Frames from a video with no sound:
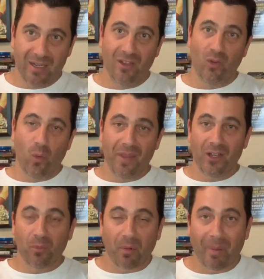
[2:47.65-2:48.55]
the one that you're
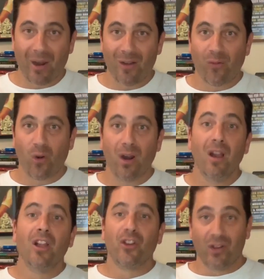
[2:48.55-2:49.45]
preparing for,
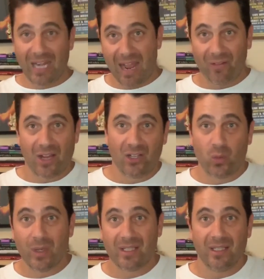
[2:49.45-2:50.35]
you're gonna have a lot of
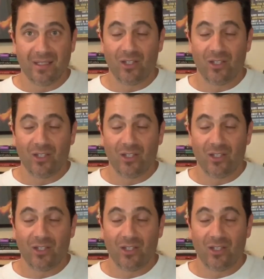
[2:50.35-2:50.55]
twisties.